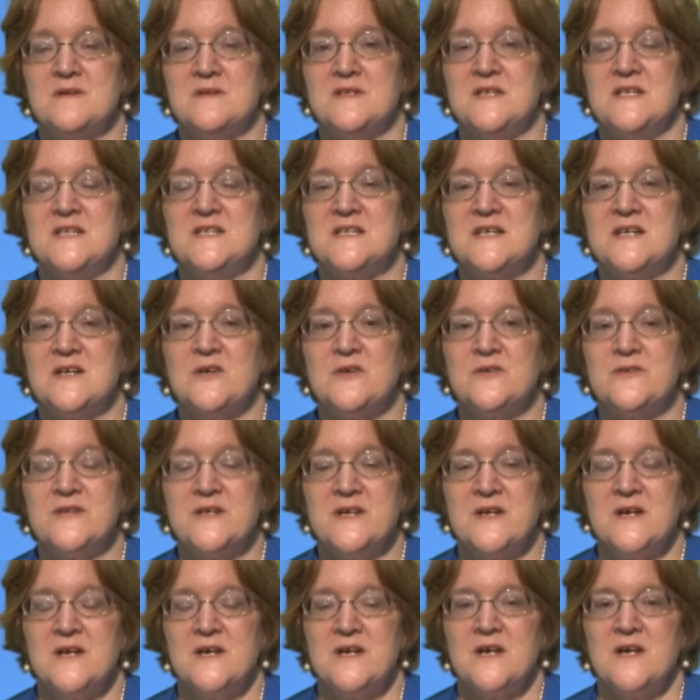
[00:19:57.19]
detailed
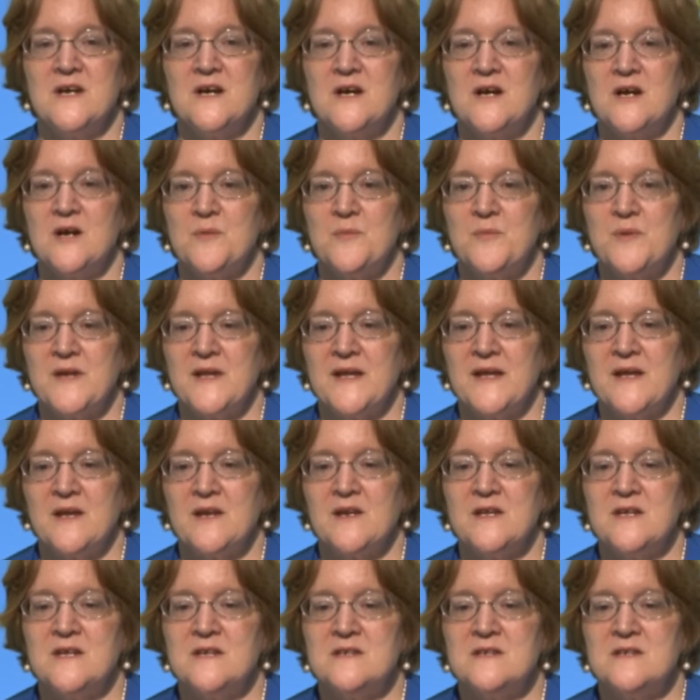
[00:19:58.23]
plan